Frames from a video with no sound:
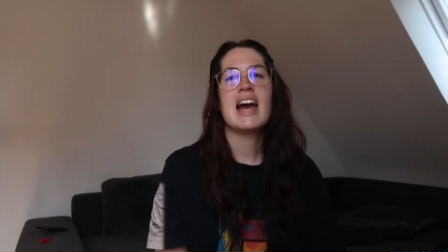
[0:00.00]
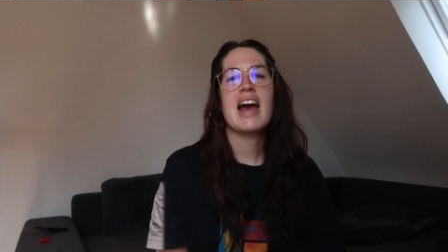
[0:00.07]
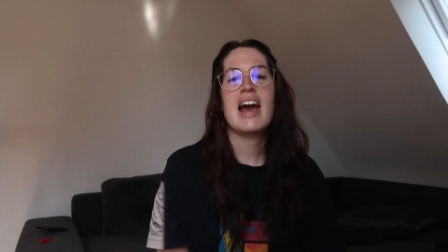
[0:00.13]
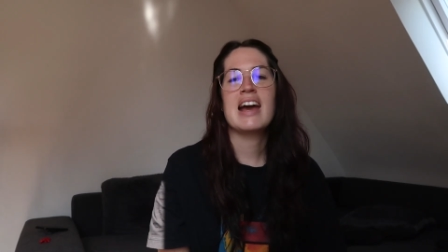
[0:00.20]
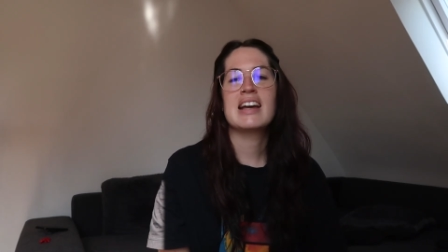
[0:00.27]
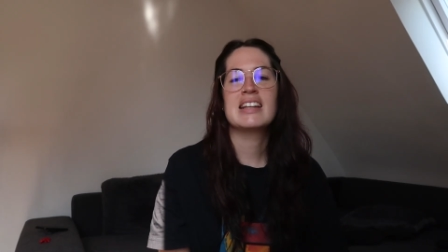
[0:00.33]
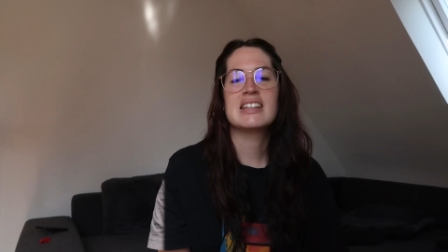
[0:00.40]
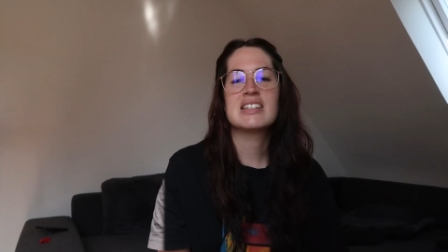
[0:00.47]

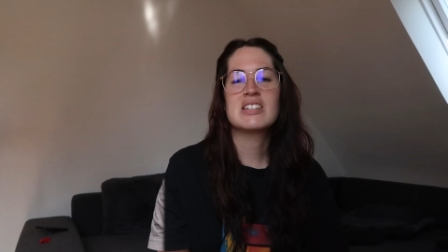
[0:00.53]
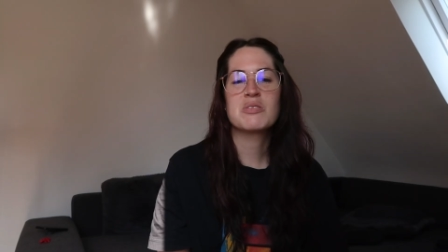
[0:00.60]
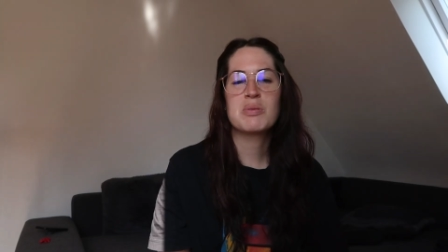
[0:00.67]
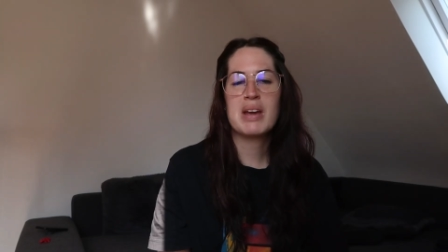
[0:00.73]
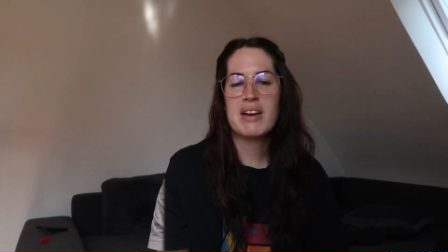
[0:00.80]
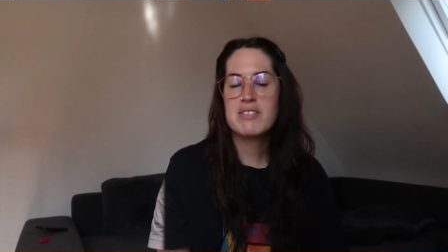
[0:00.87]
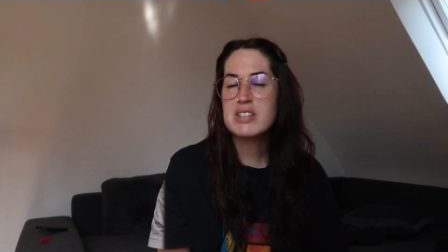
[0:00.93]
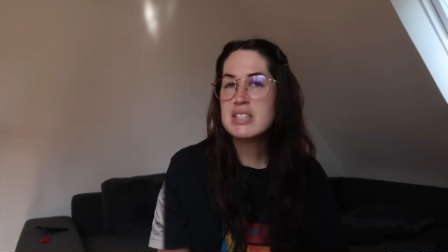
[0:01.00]
and
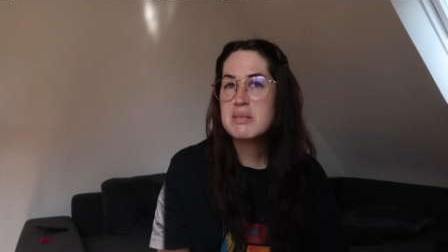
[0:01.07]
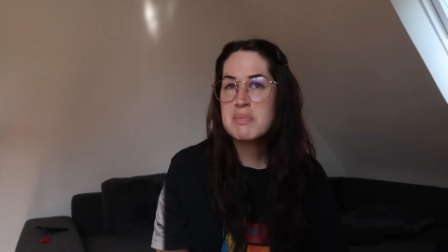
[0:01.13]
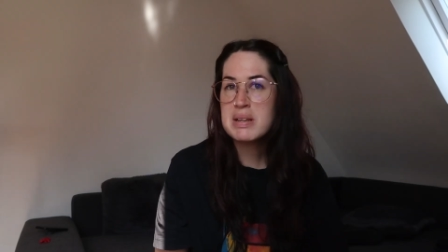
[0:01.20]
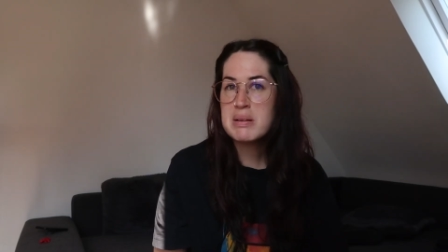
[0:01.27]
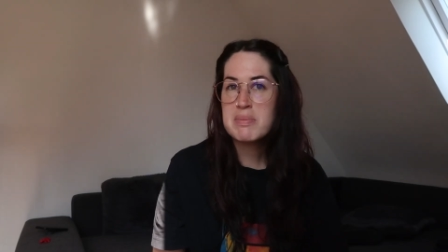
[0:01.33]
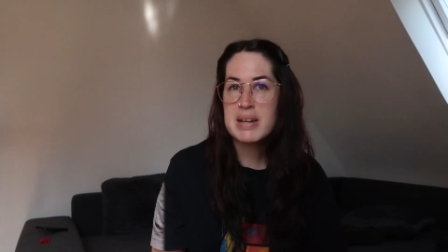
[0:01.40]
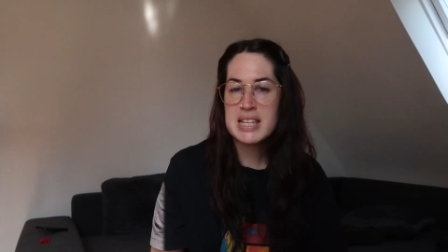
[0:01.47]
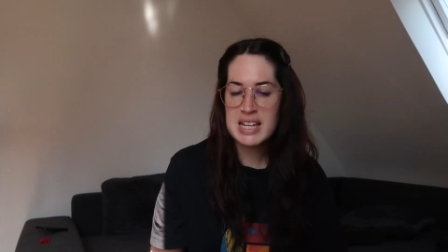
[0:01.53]
we have to submit
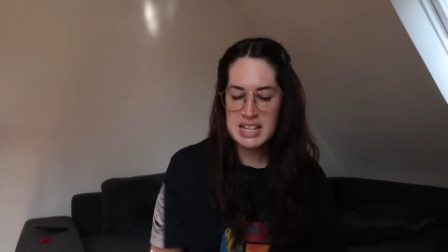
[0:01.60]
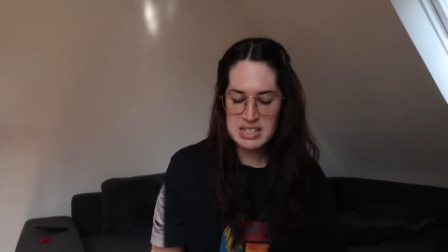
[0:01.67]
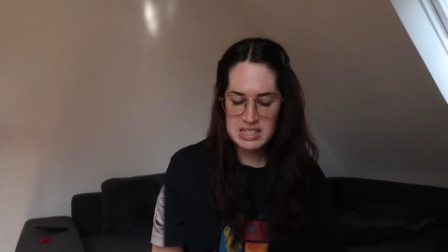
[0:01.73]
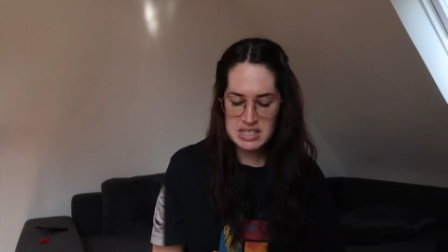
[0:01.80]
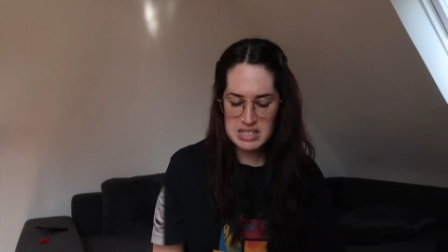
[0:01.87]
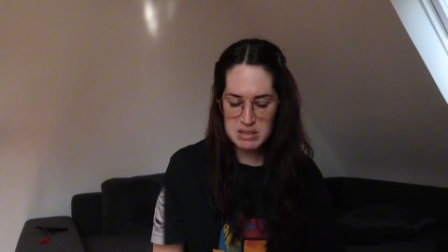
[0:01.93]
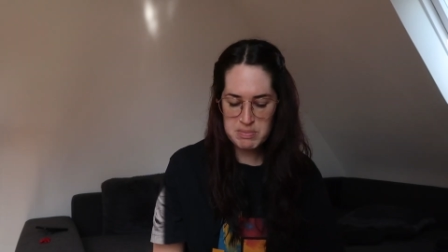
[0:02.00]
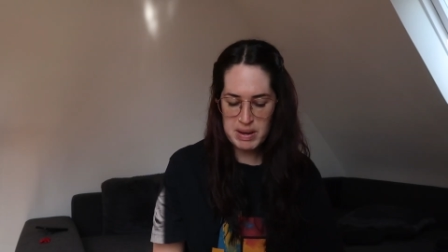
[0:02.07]
it by the end
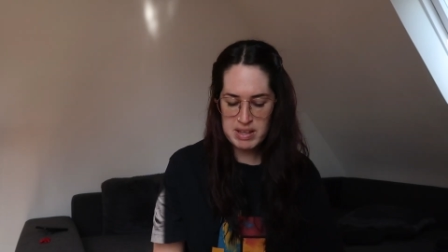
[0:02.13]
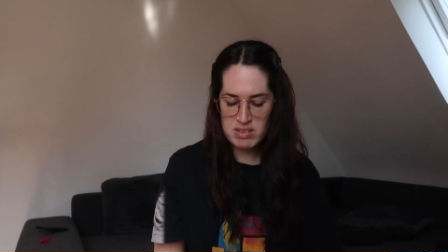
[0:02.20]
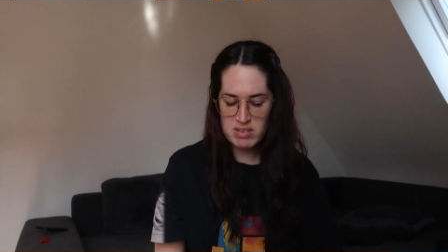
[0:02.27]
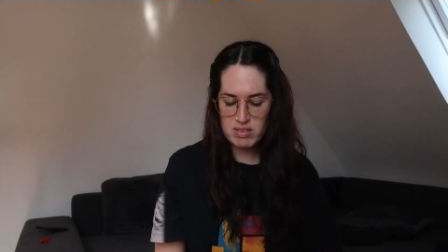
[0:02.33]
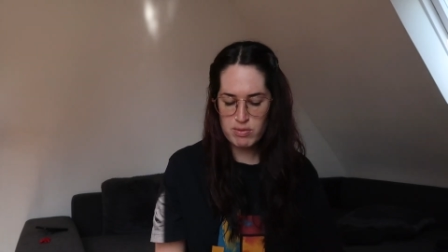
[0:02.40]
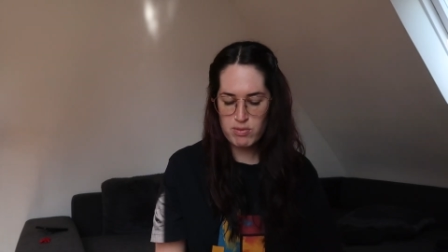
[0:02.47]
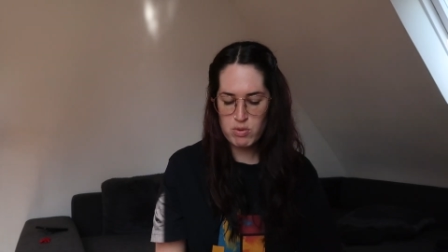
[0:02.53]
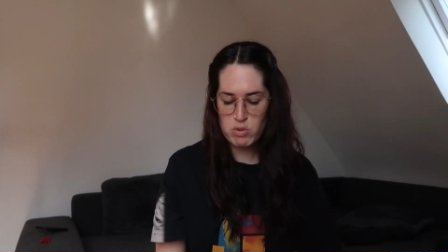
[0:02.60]
of this month
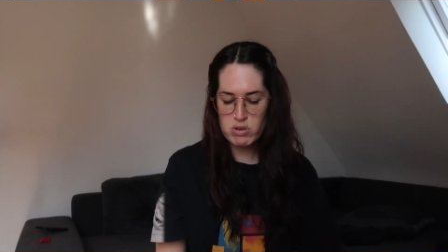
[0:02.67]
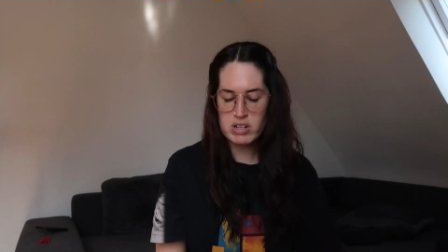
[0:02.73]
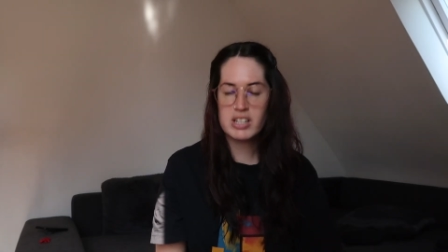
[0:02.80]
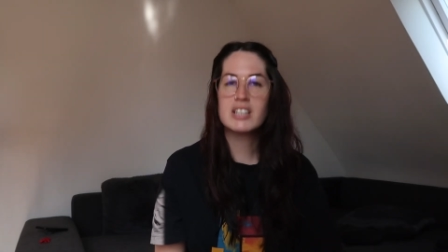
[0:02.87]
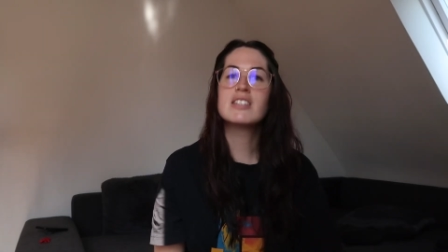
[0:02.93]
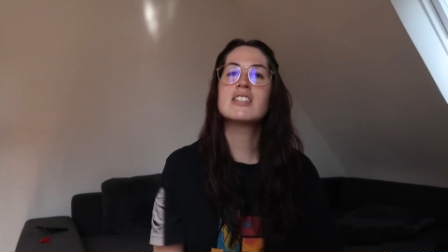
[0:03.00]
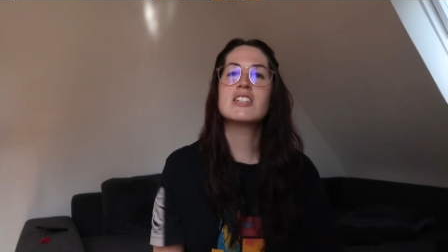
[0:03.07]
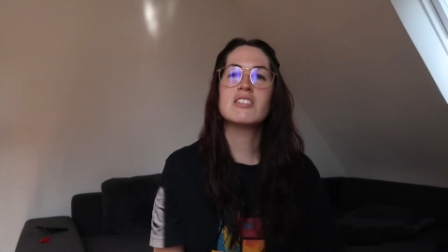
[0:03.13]
for
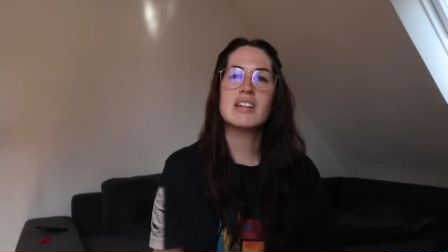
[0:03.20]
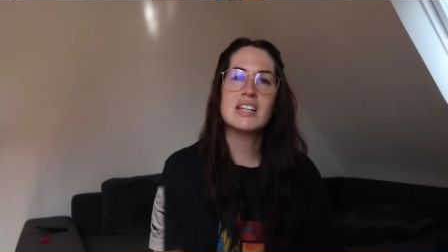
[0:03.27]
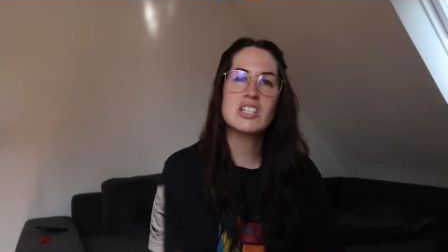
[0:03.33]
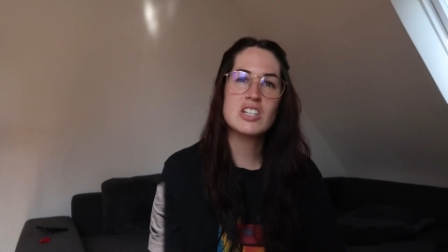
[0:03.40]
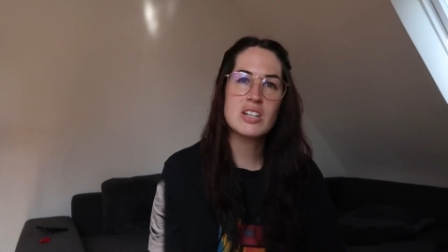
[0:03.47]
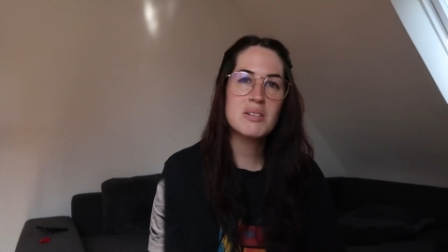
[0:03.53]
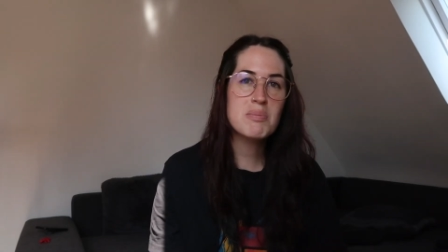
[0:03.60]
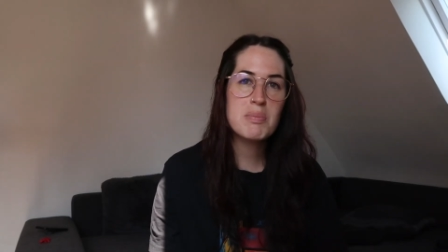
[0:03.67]

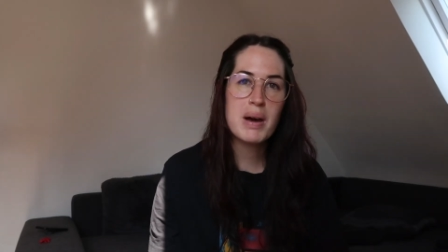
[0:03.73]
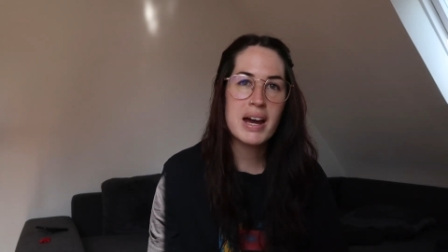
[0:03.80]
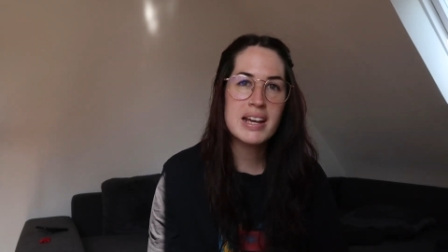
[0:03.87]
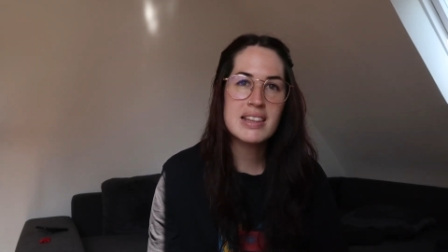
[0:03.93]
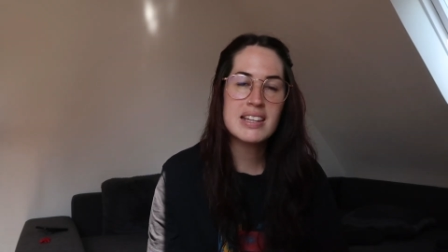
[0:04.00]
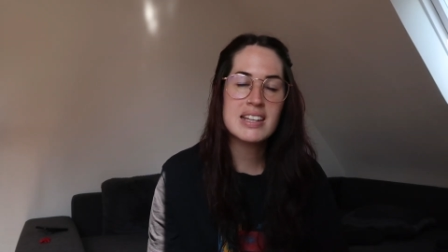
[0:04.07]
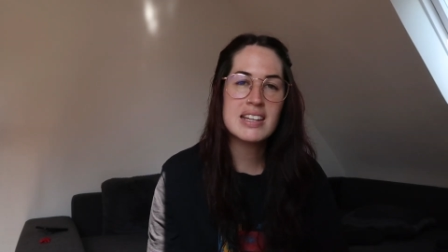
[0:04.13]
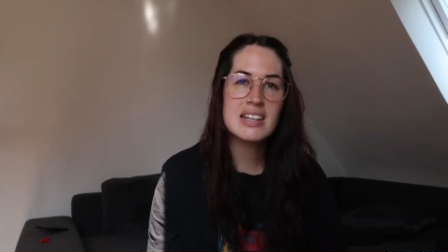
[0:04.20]
consideration by
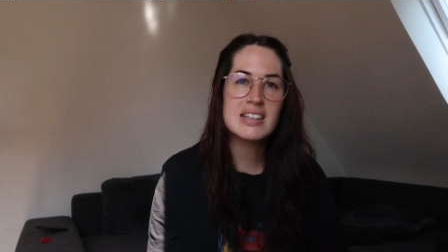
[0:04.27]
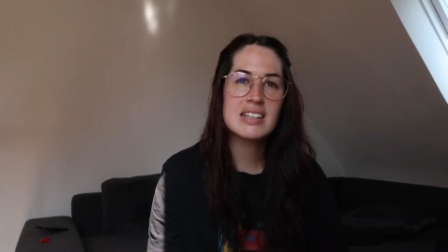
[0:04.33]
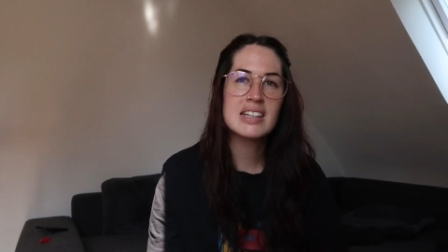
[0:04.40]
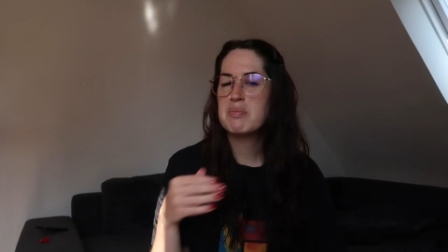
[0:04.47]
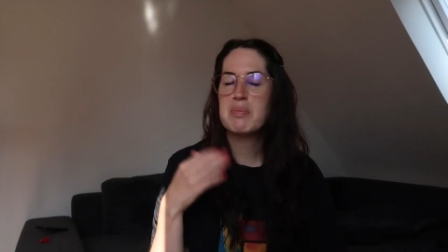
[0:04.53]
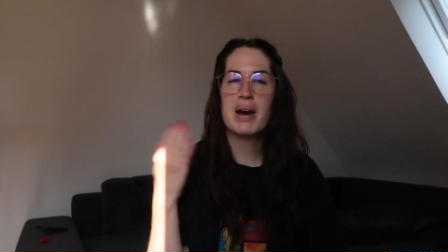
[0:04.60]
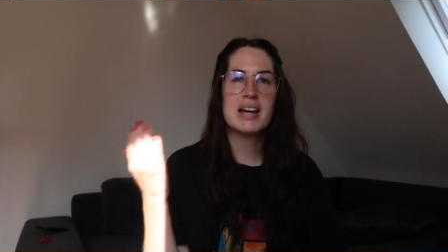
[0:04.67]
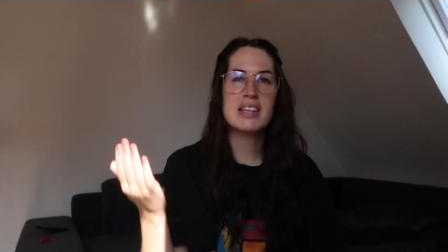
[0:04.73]

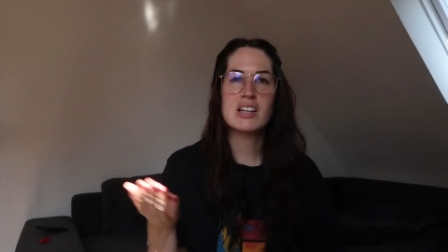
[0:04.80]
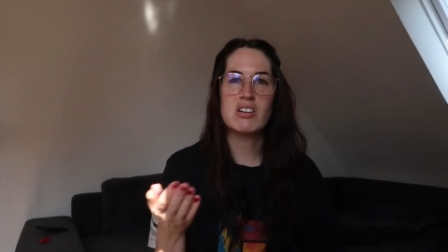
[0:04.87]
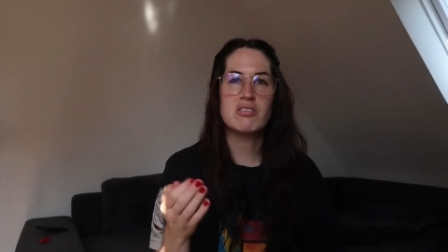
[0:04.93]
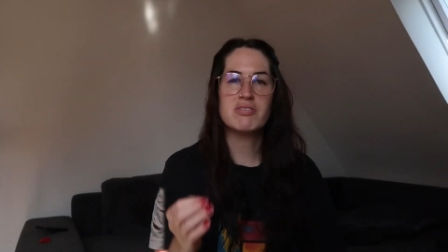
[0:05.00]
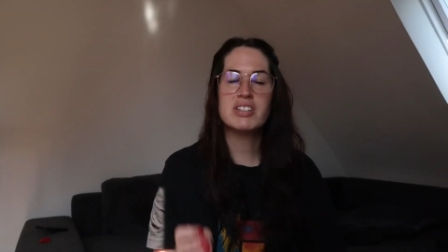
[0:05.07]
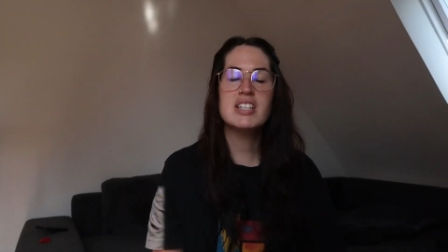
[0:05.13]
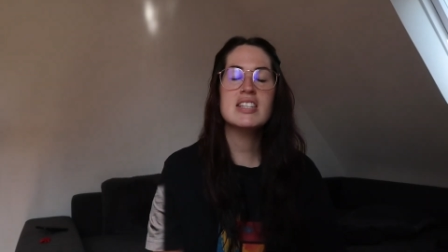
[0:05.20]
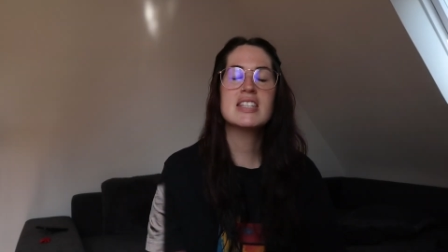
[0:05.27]
the
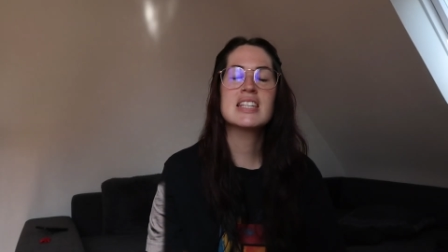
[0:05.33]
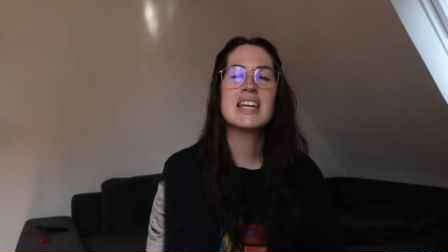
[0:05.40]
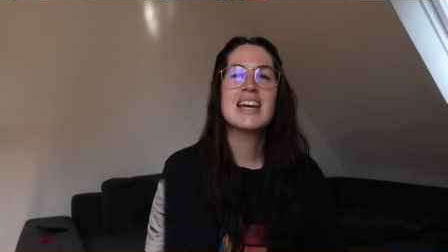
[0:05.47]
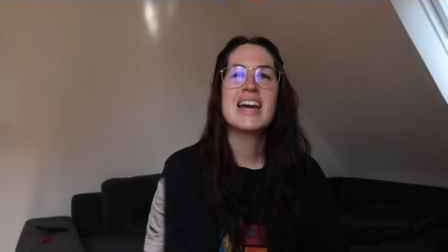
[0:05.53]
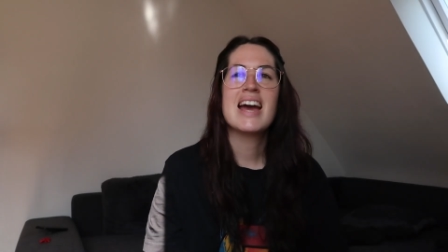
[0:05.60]
conference.